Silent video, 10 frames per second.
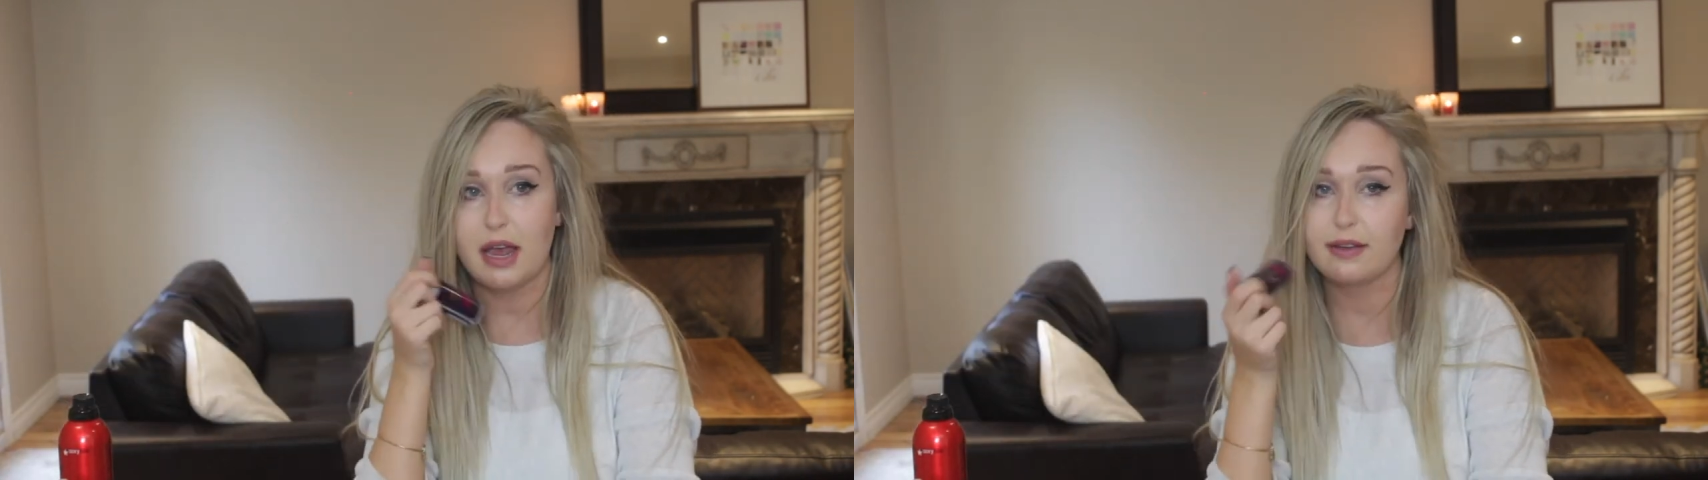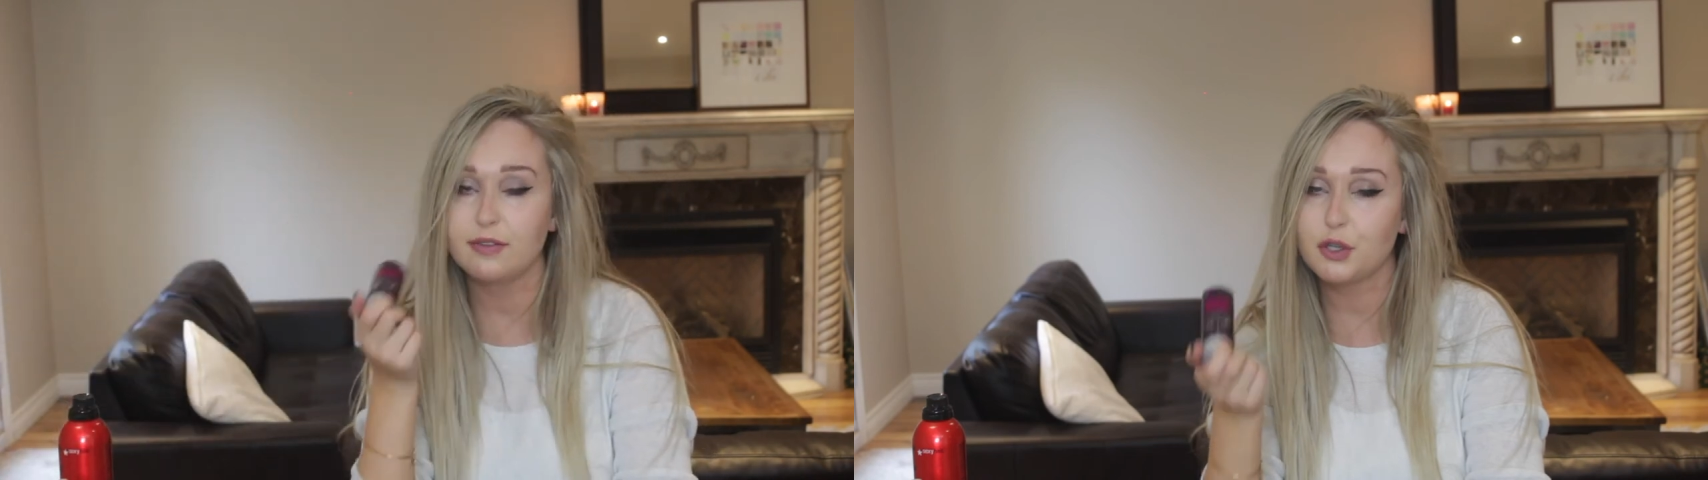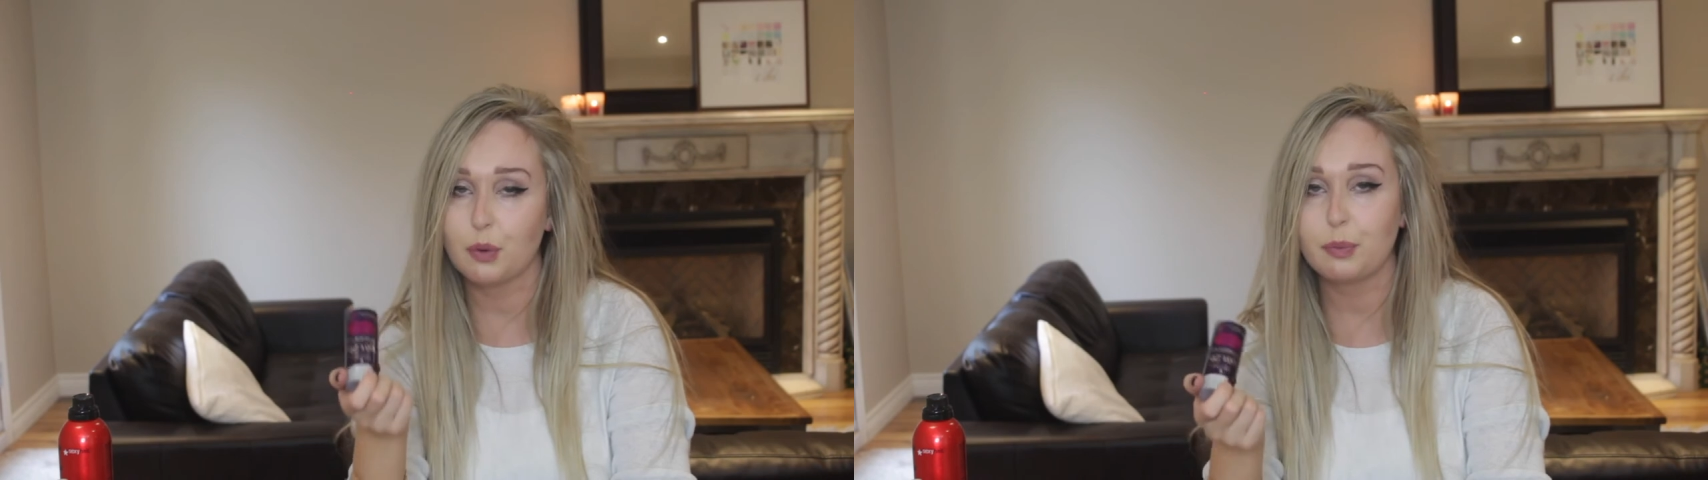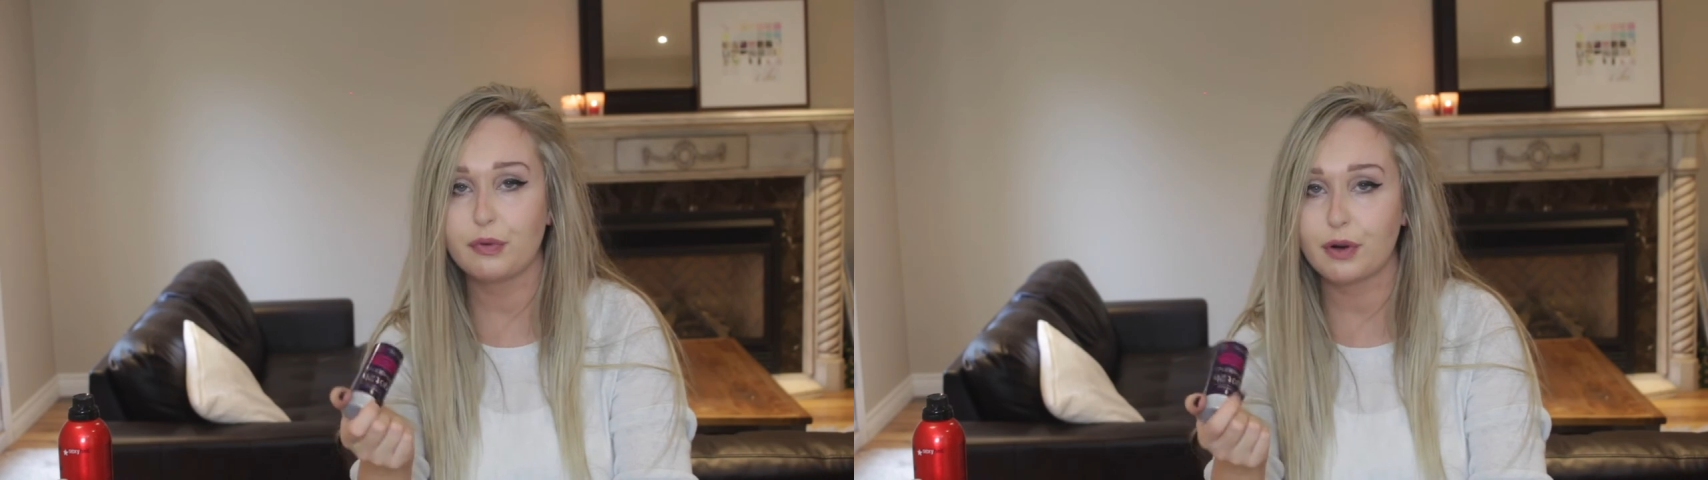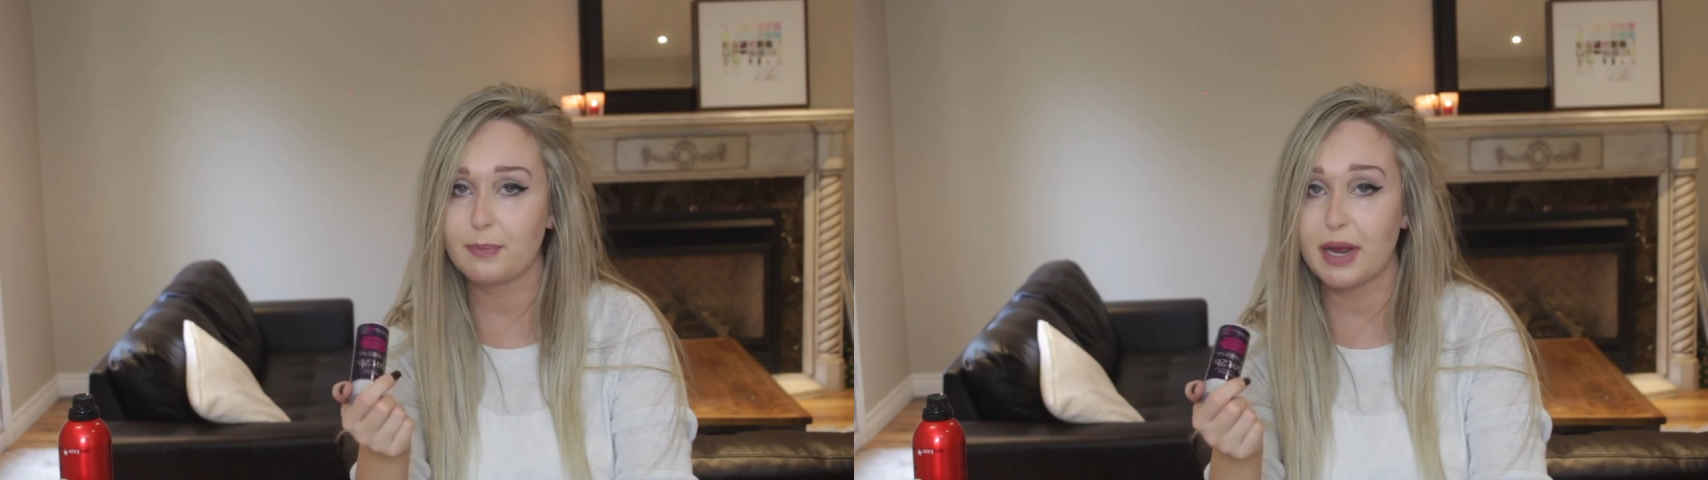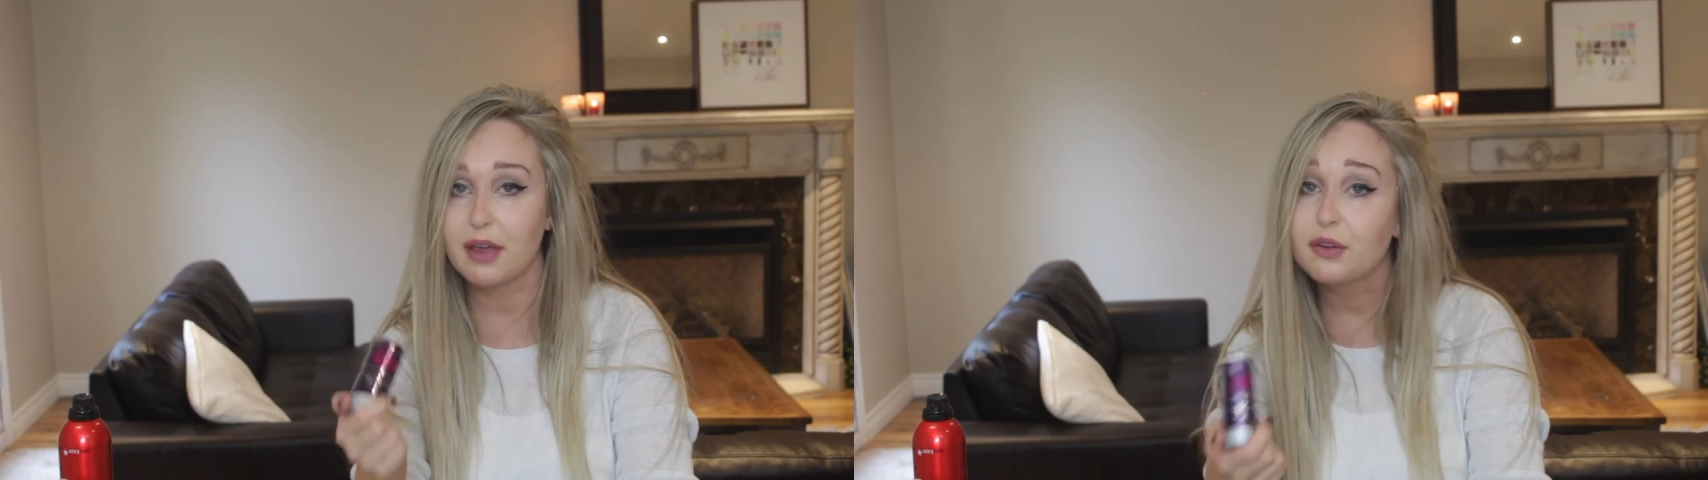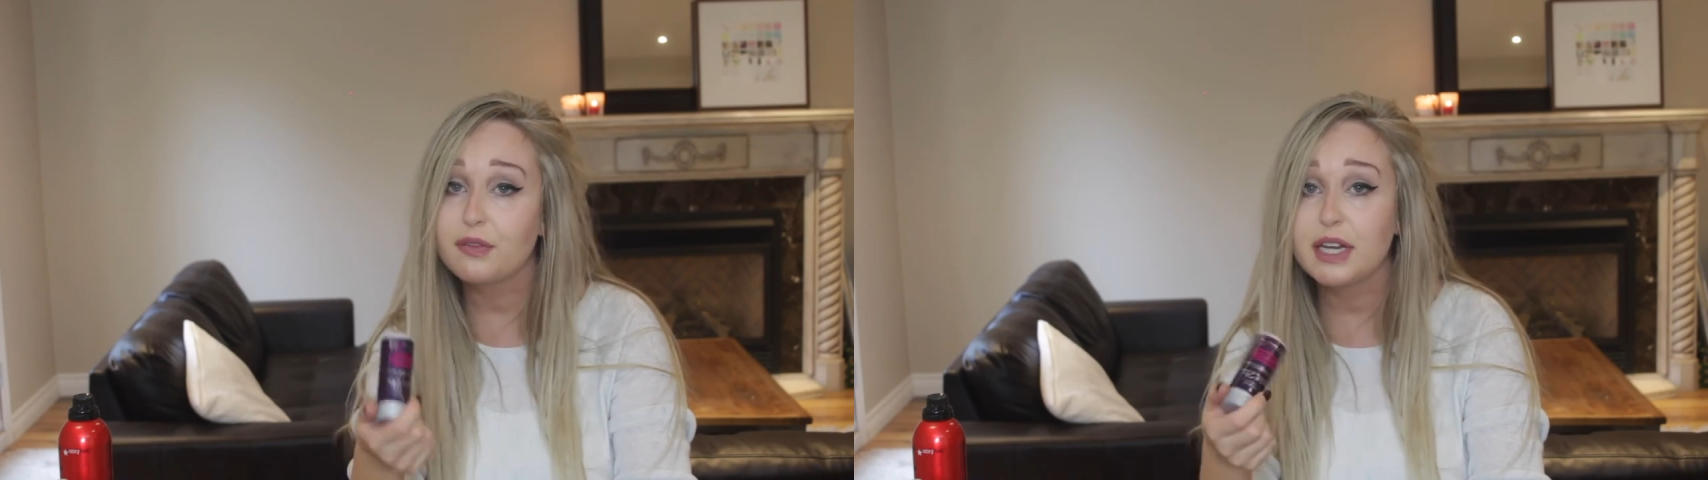I've shown before in my other